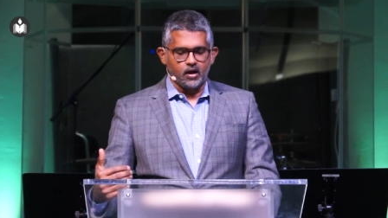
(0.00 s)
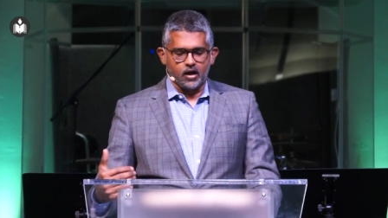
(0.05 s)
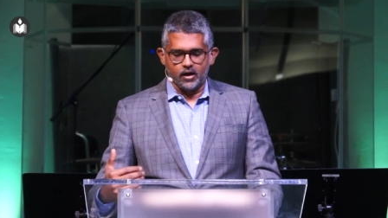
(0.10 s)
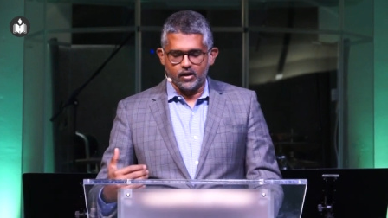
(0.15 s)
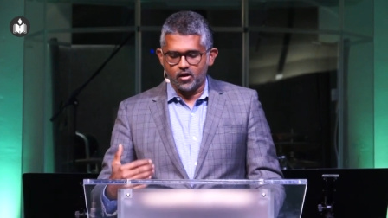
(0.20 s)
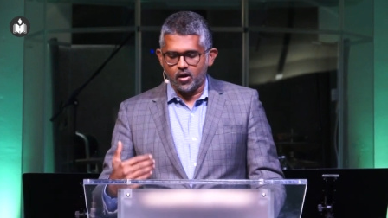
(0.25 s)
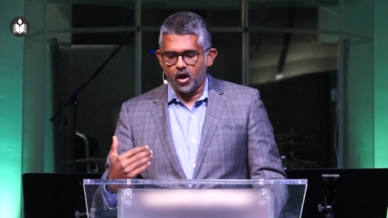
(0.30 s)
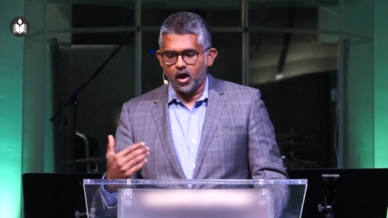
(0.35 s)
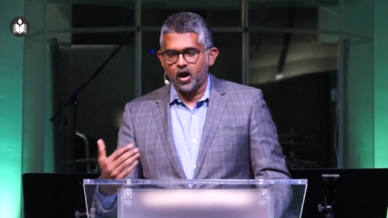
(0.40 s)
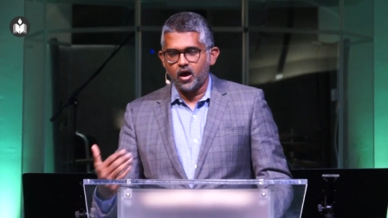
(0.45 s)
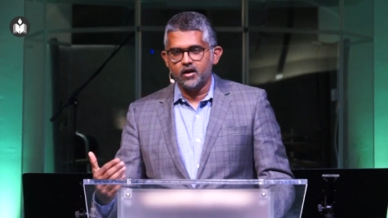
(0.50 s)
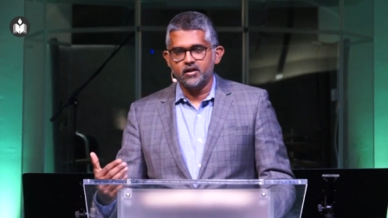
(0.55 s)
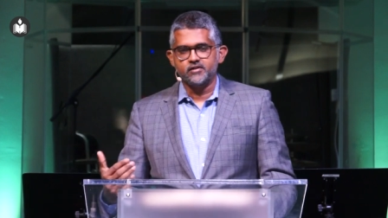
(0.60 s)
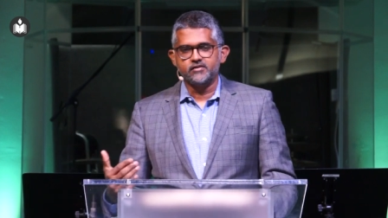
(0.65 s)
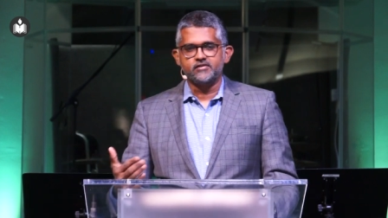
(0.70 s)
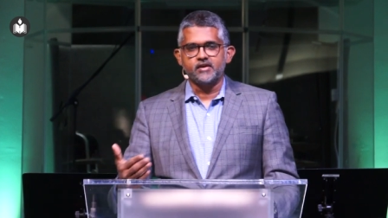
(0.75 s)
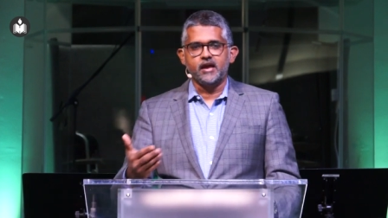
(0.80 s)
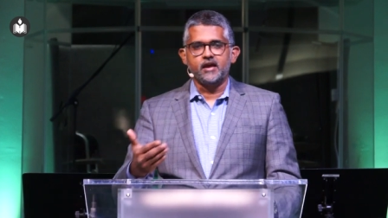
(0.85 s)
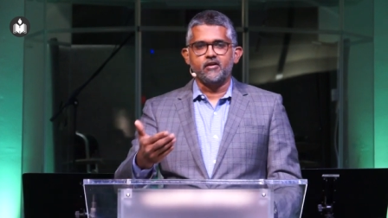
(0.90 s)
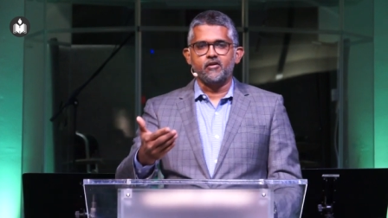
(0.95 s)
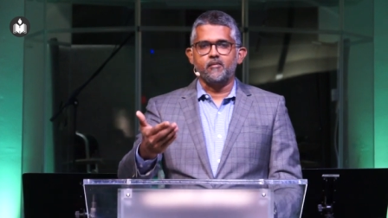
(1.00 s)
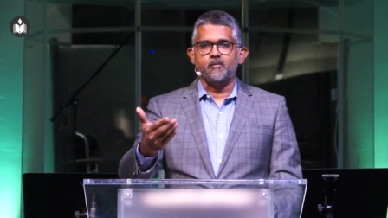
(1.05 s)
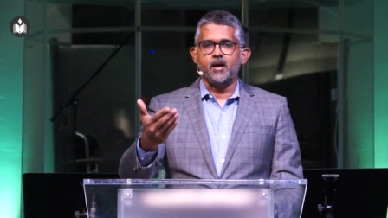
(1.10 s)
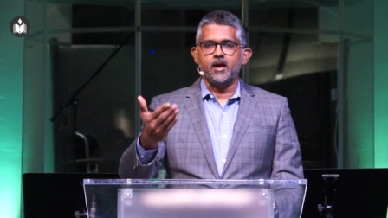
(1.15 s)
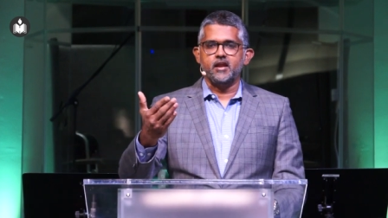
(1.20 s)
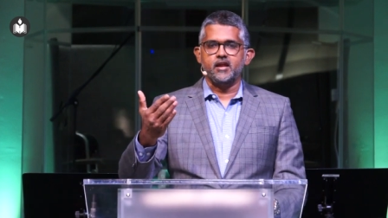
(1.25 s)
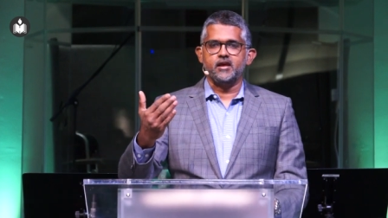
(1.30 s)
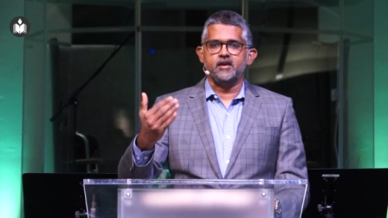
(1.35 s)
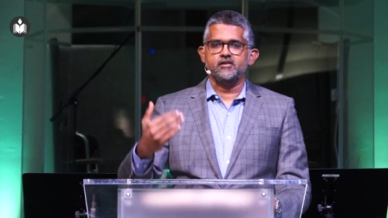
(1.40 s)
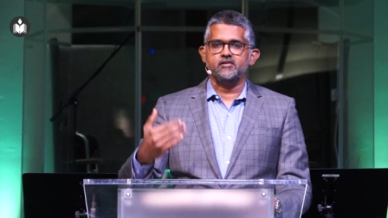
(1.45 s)
And God is saying,
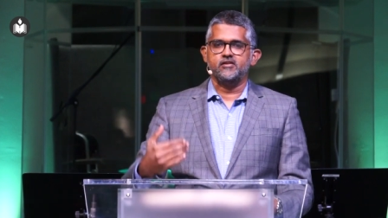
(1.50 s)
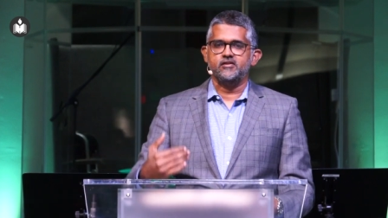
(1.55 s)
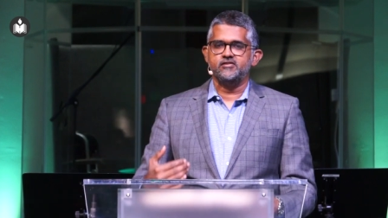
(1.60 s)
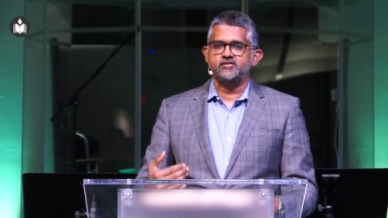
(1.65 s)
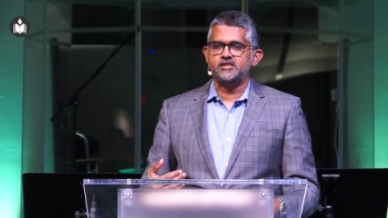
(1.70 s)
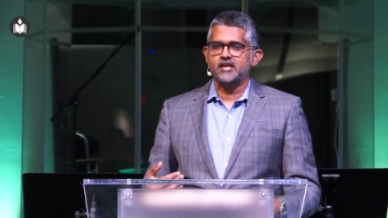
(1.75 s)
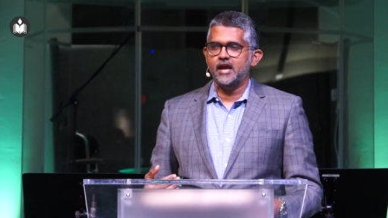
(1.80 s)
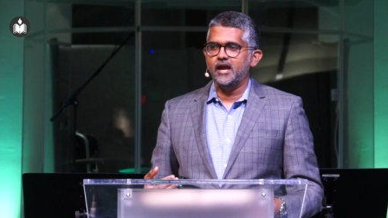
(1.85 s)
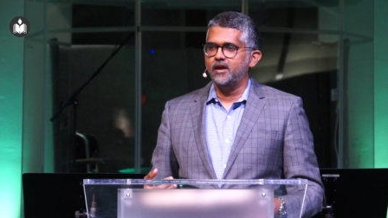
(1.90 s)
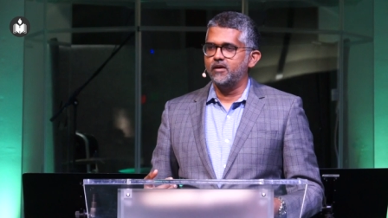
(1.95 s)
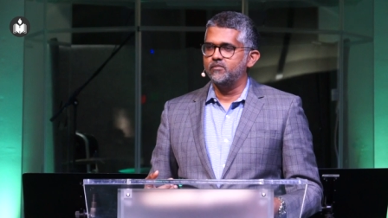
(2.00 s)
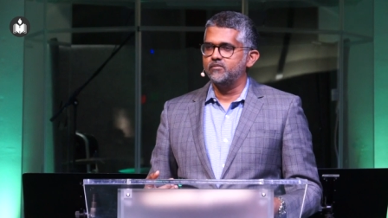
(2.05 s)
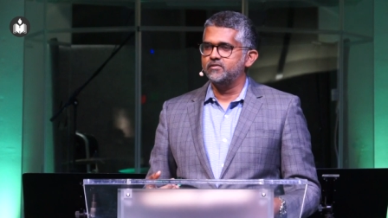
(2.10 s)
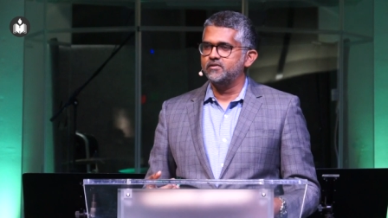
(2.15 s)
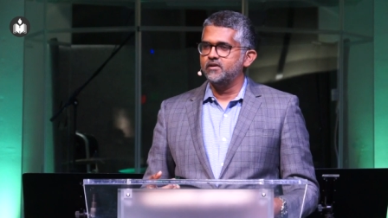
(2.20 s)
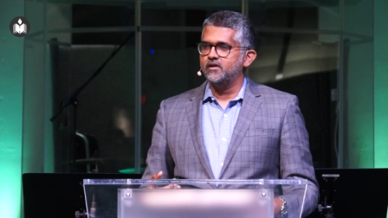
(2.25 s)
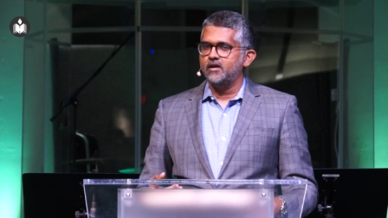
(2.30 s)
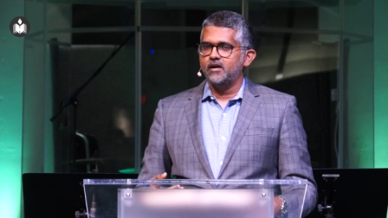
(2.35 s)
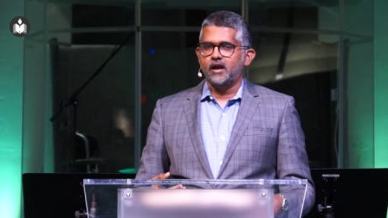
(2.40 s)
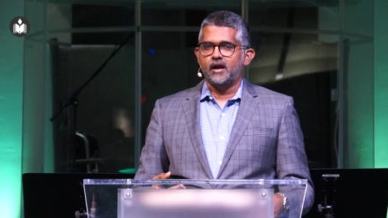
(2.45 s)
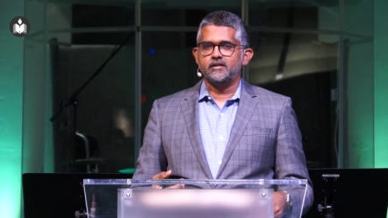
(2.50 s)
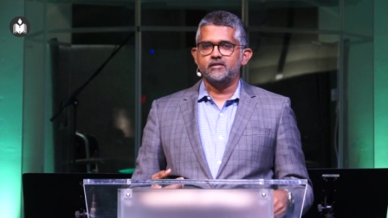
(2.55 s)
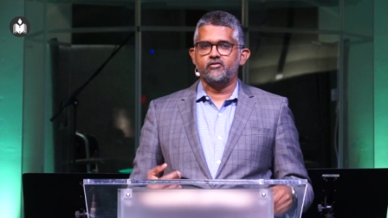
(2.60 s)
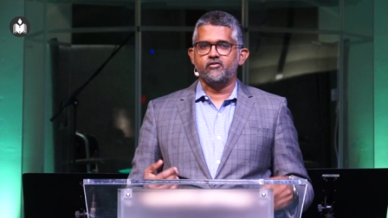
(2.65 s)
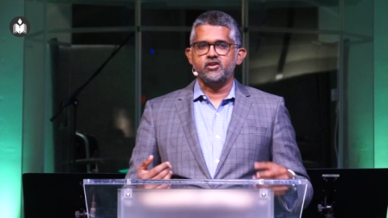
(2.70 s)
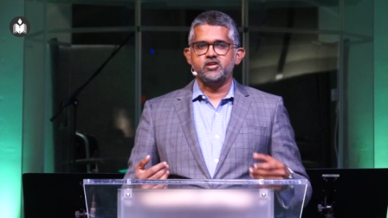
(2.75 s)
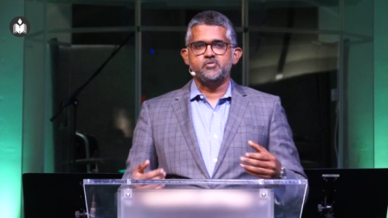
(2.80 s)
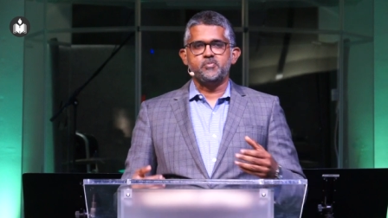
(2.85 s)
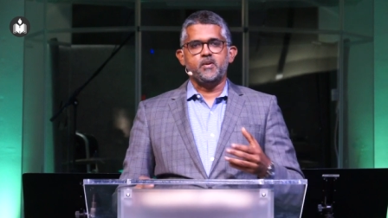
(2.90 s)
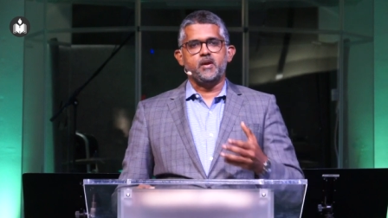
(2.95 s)
reminding us in James, and
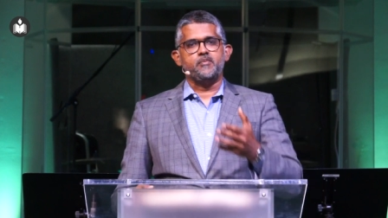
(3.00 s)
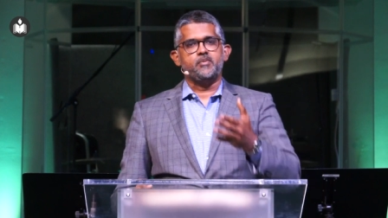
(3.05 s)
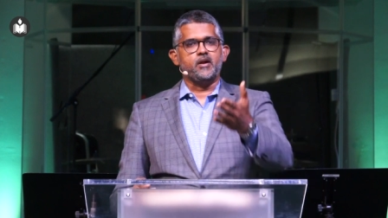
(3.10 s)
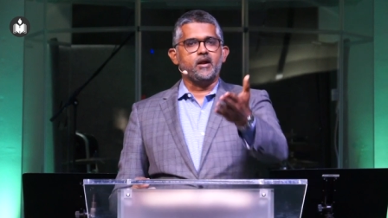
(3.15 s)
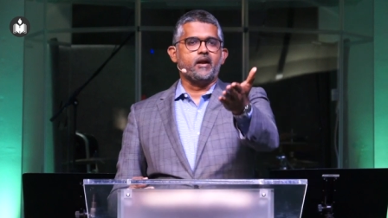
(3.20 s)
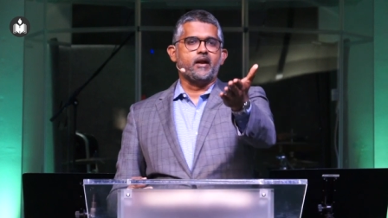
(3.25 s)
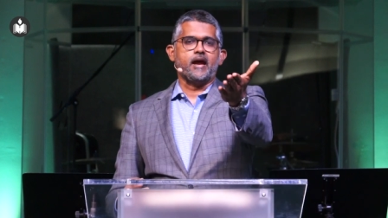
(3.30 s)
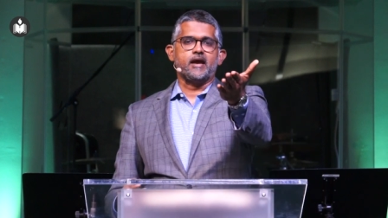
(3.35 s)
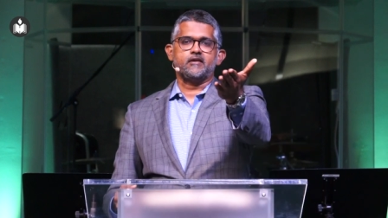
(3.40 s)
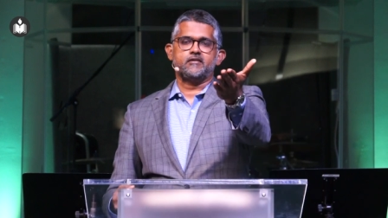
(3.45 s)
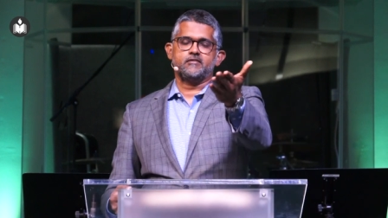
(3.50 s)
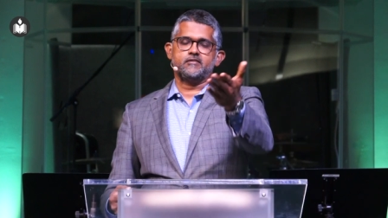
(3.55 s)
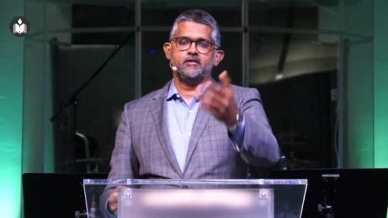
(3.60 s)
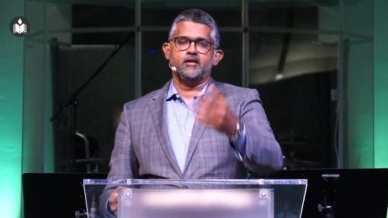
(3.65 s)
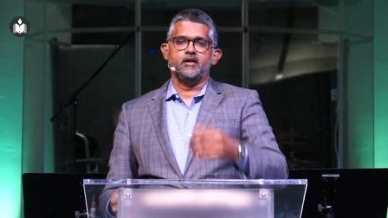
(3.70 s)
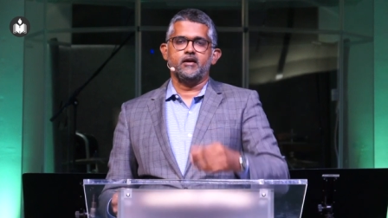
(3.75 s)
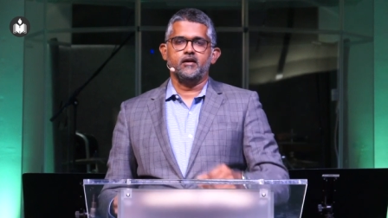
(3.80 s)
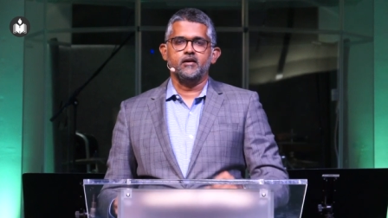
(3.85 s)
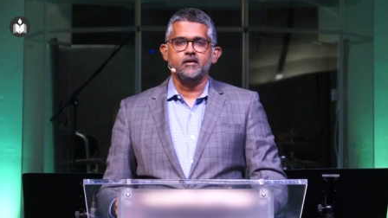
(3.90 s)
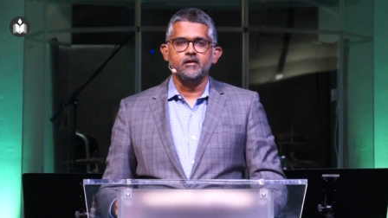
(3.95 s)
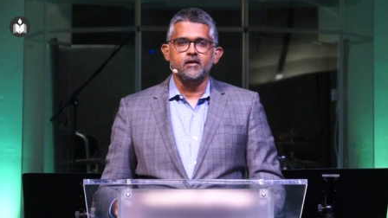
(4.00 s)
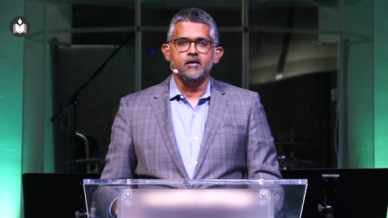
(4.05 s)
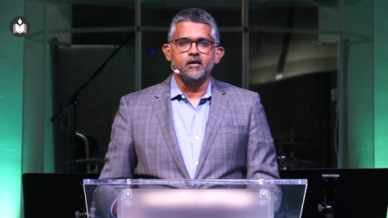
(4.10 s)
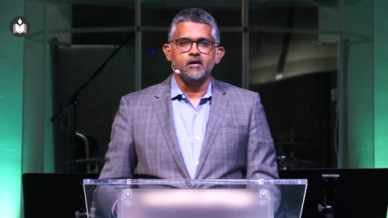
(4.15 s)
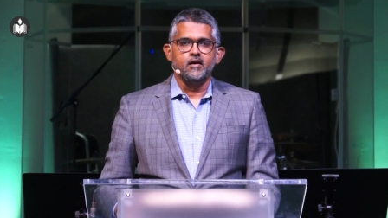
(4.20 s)
the rich people are actually,